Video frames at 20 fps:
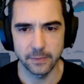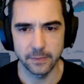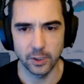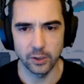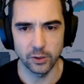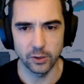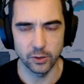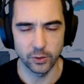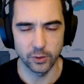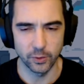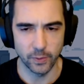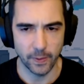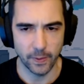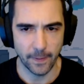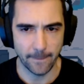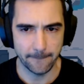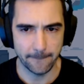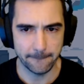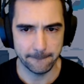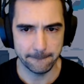Uh-oh.
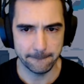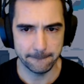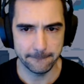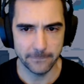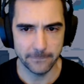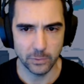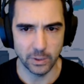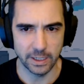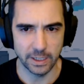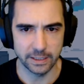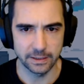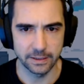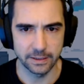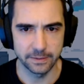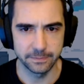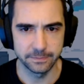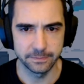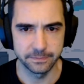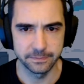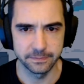Ragna?
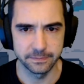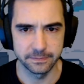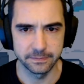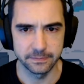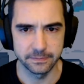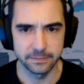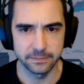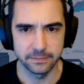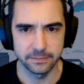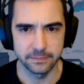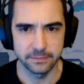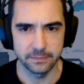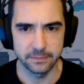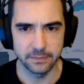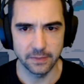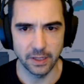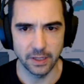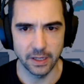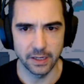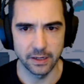
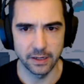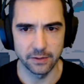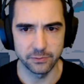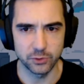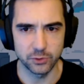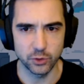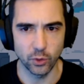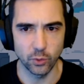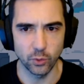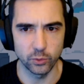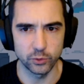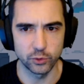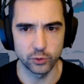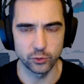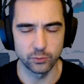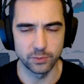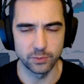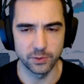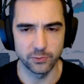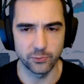I have told you
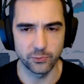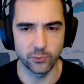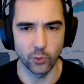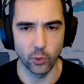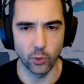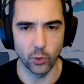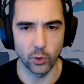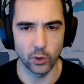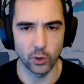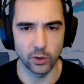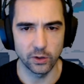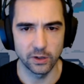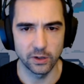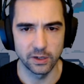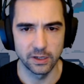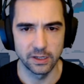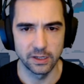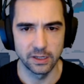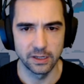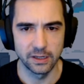before.
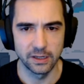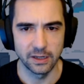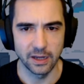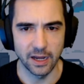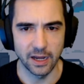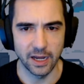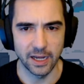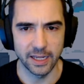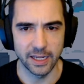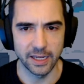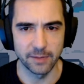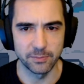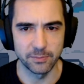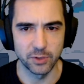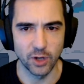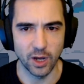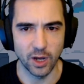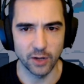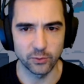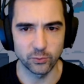I am
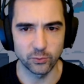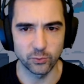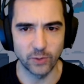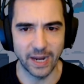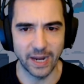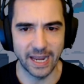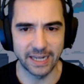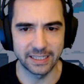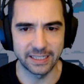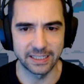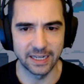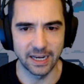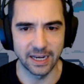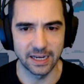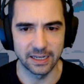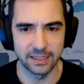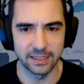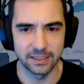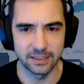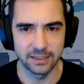not Ragna.
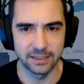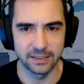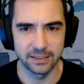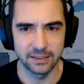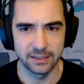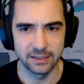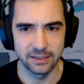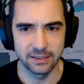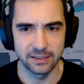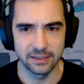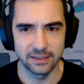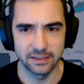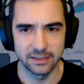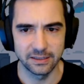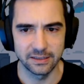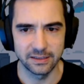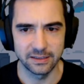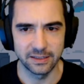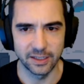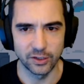
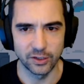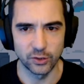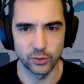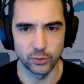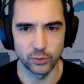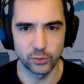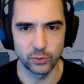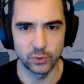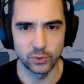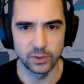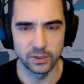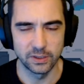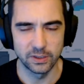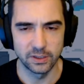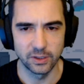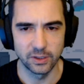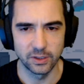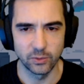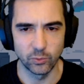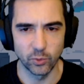then who?
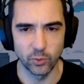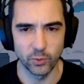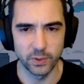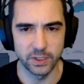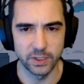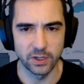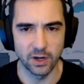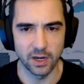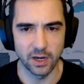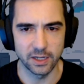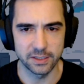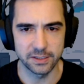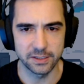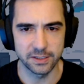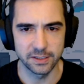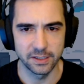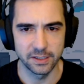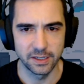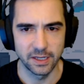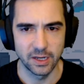Worry not.
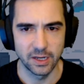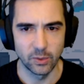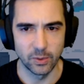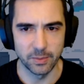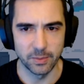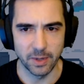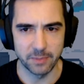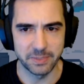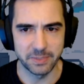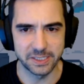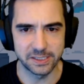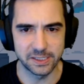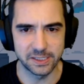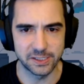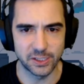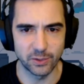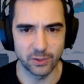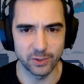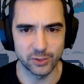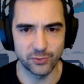When my
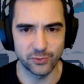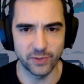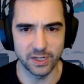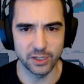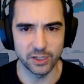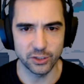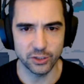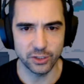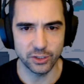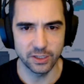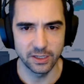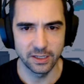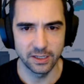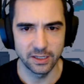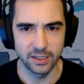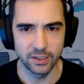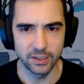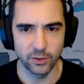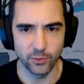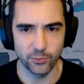business here is finished,
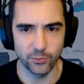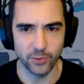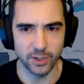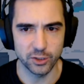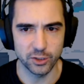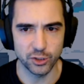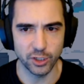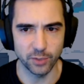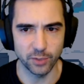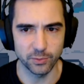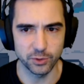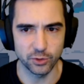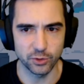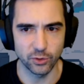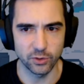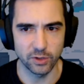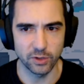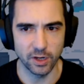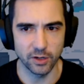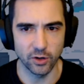your friend shall
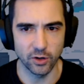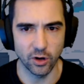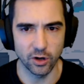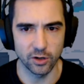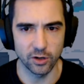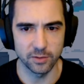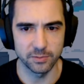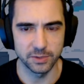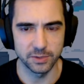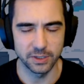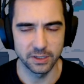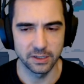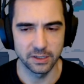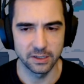return unharmed.